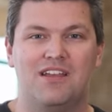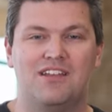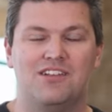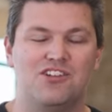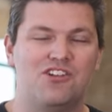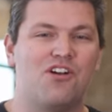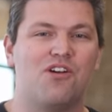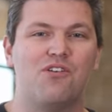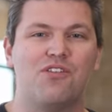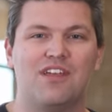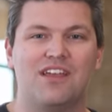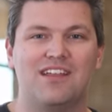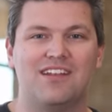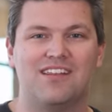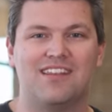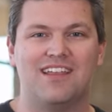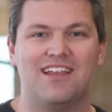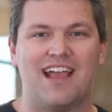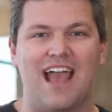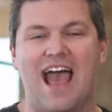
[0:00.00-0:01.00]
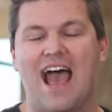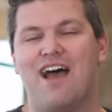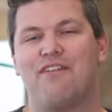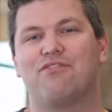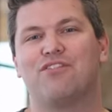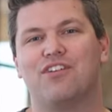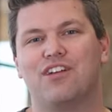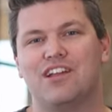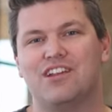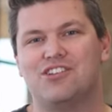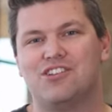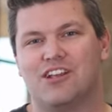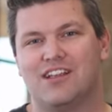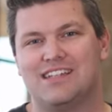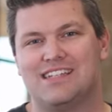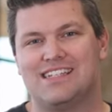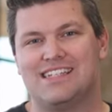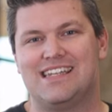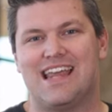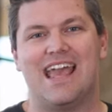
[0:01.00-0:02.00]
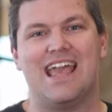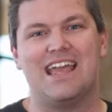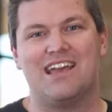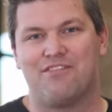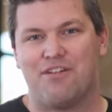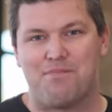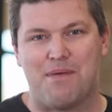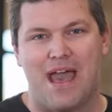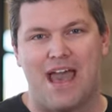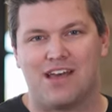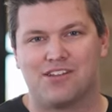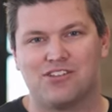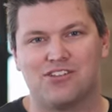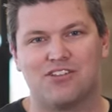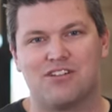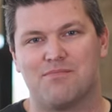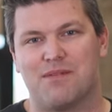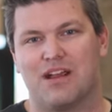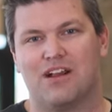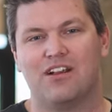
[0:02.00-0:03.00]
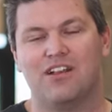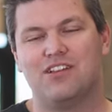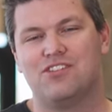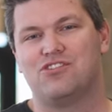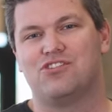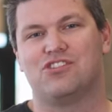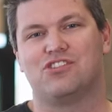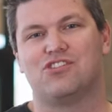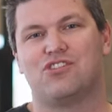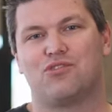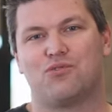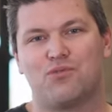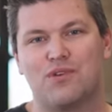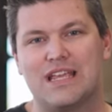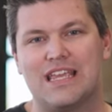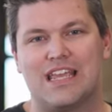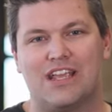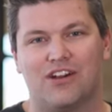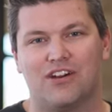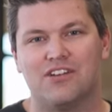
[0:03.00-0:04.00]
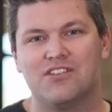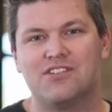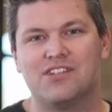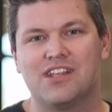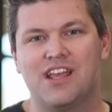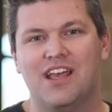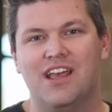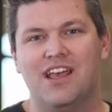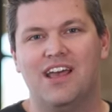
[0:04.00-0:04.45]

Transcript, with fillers: Do you know that the average uh, stay of a pastor in America is just three years?